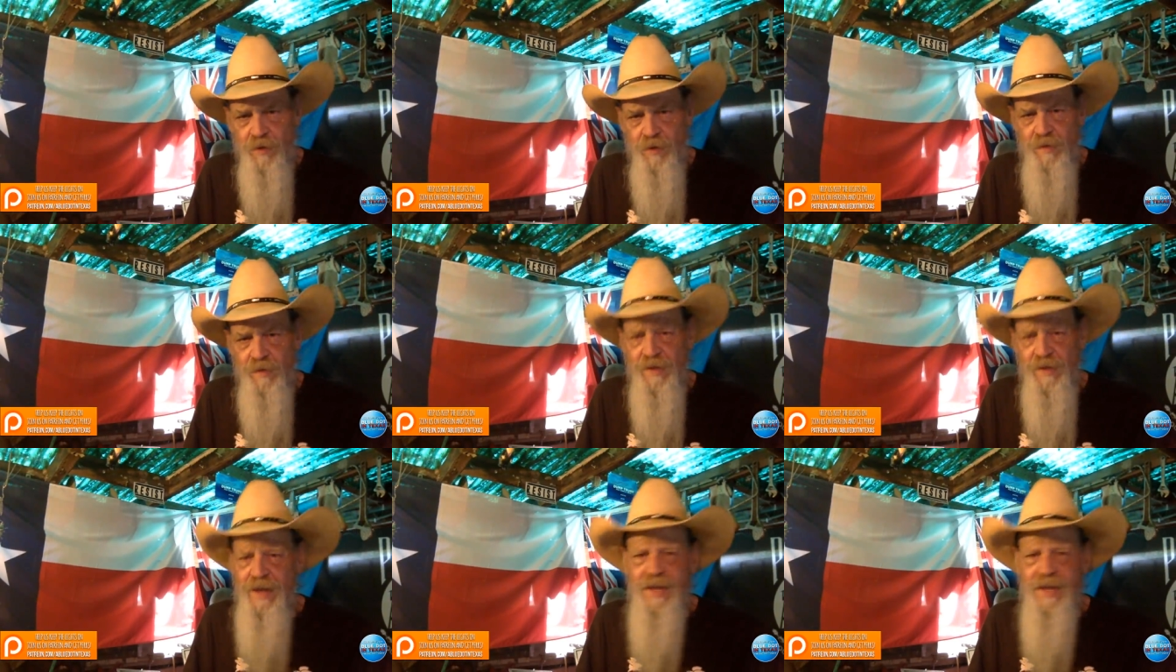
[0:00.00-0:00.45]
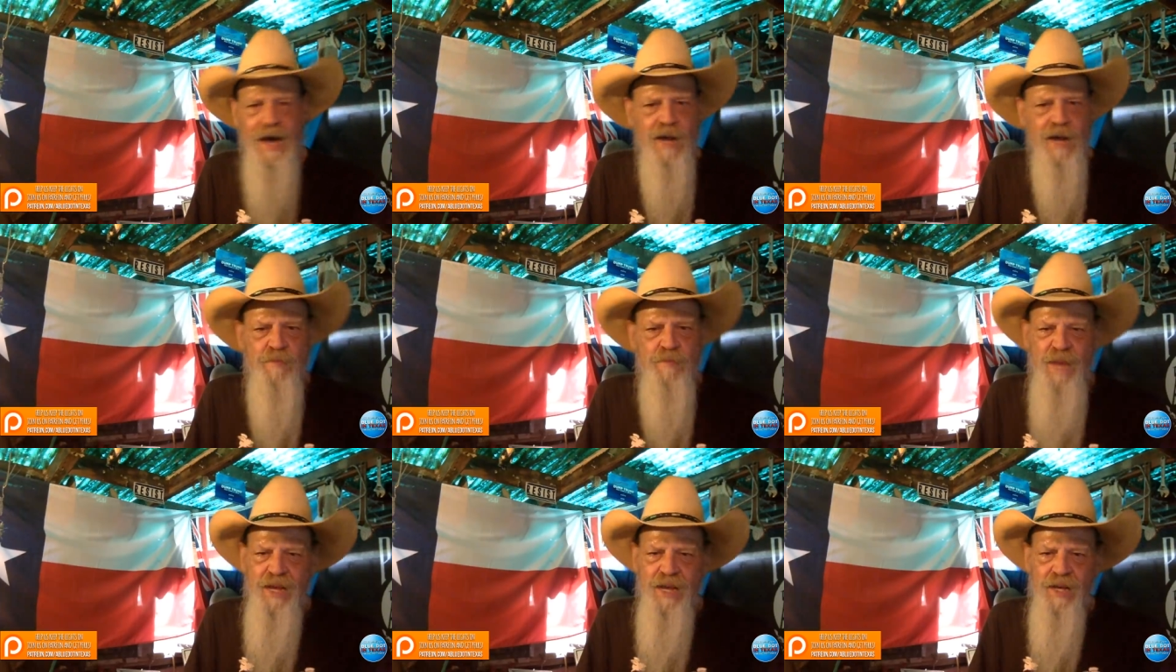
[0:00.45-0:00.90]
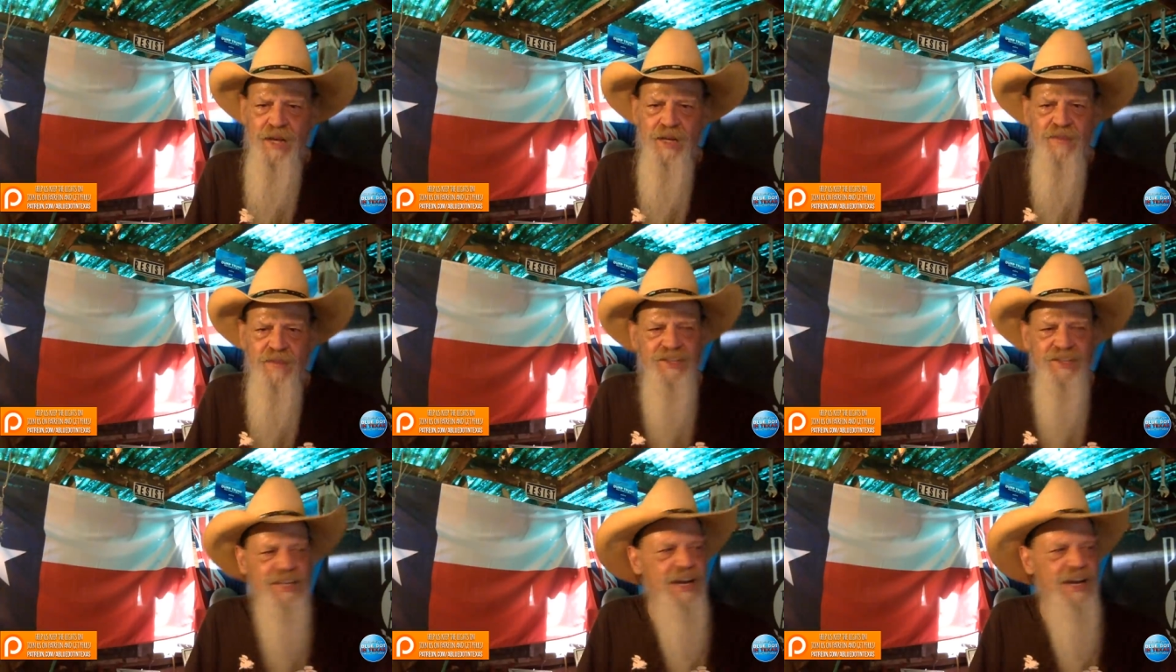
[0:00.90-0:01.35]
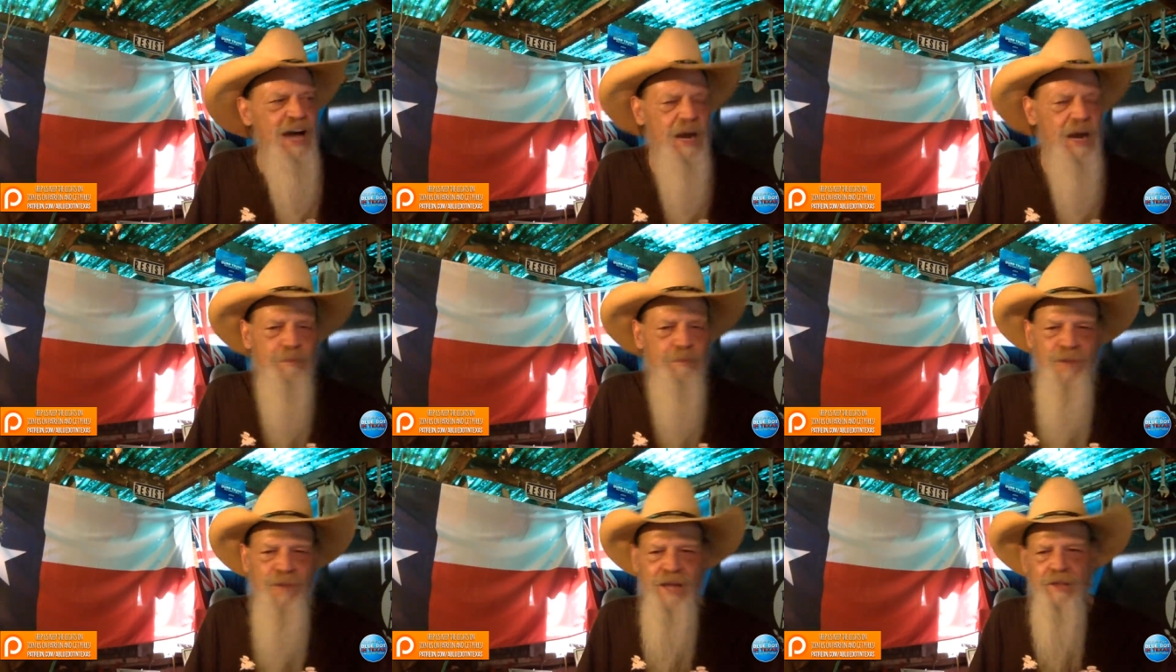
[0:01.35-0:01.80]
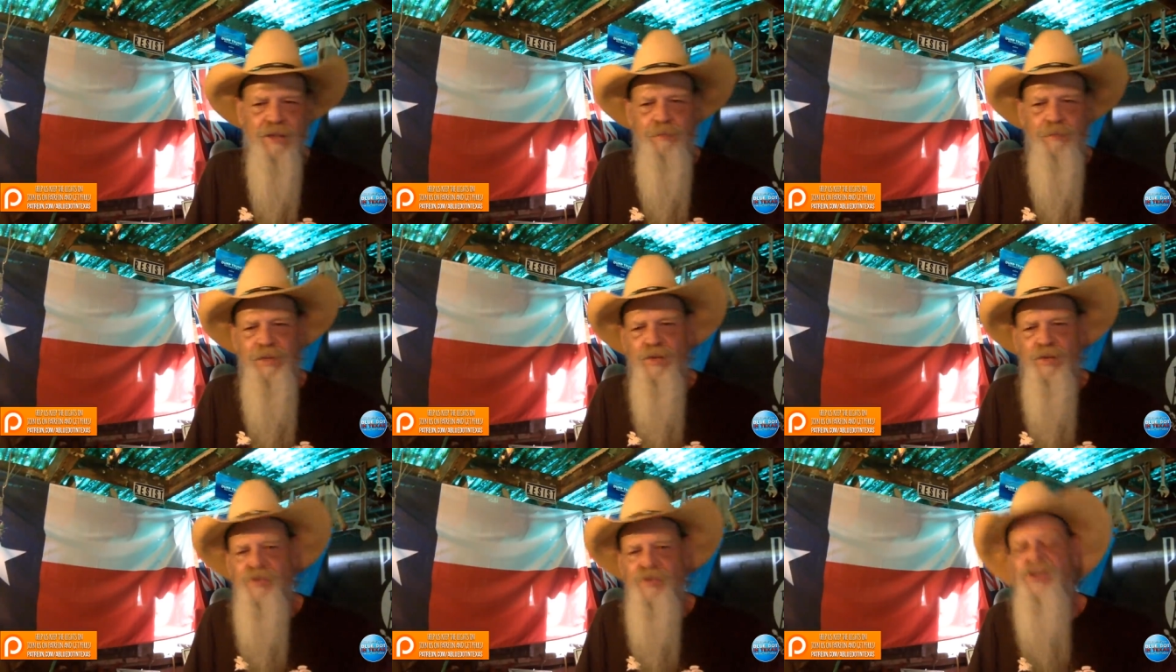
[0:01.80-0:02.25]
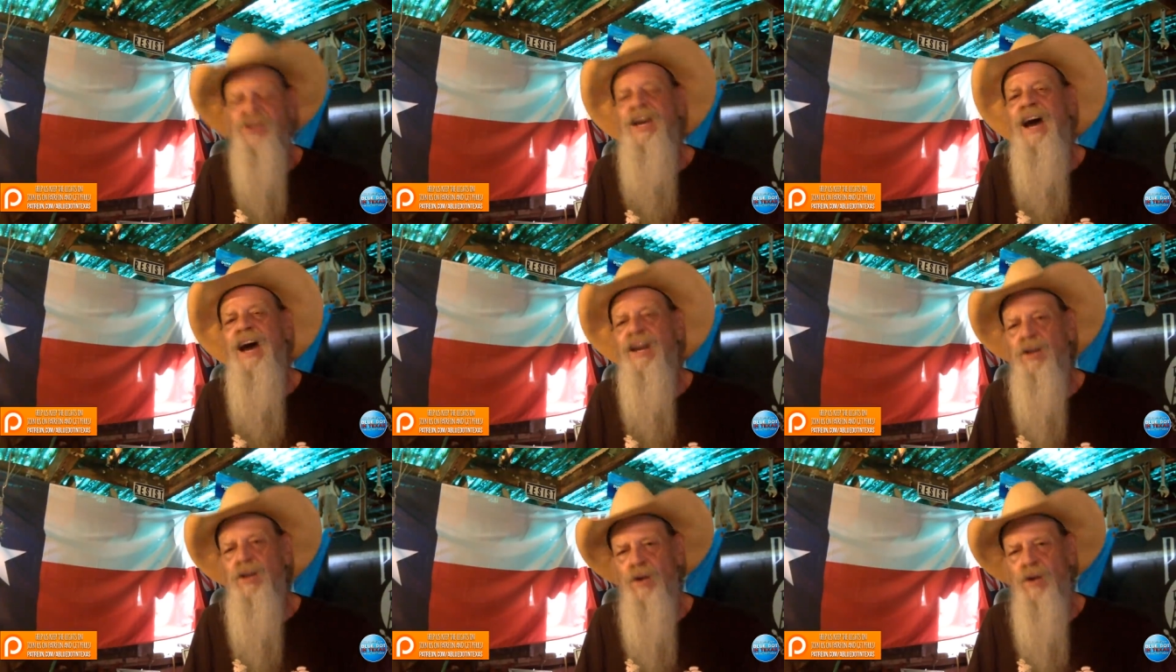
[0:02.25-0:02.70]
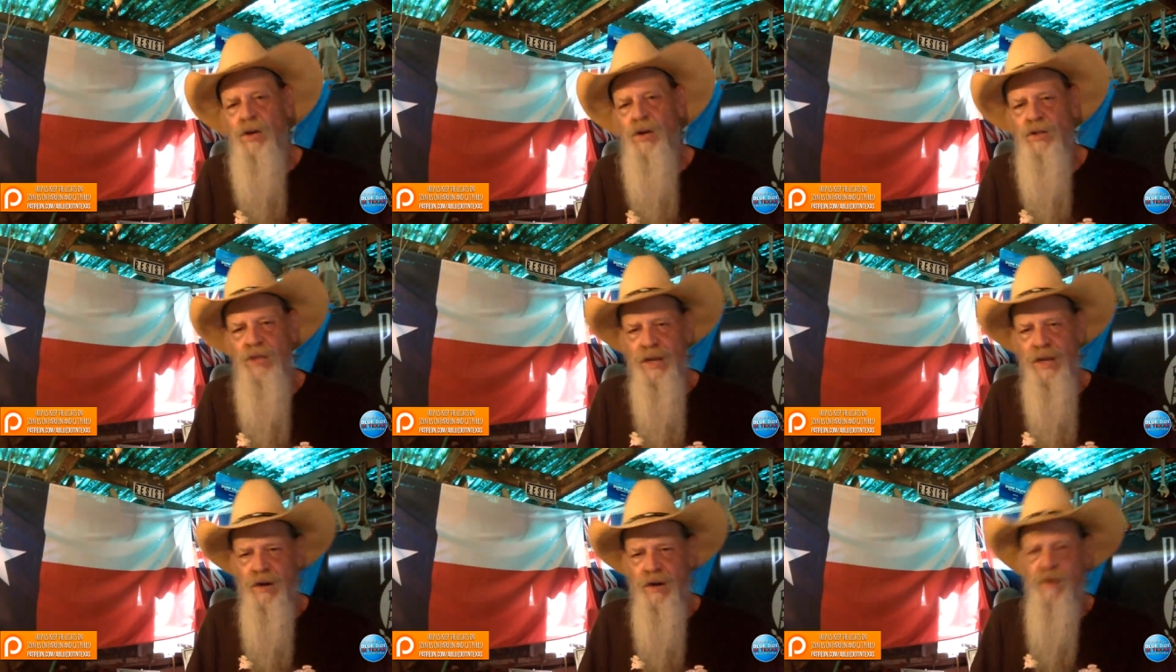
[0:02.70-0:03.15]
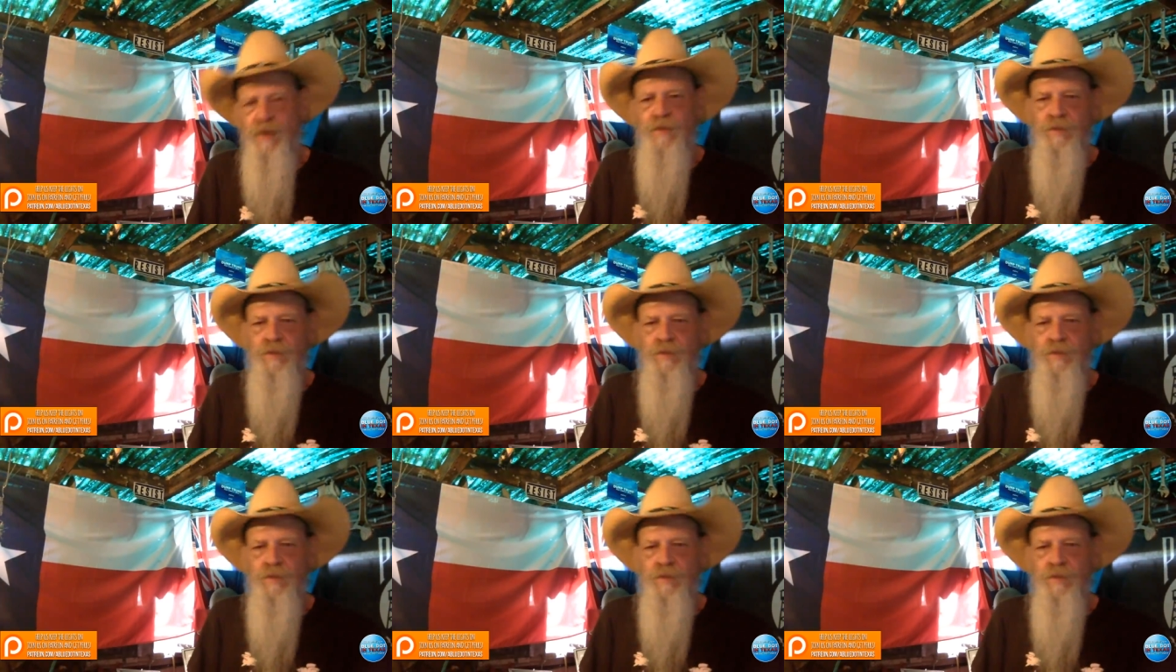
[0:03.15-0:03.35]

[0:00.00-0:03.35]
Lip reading: You got to make a living. You got to pay the bills. You got to cook dinner.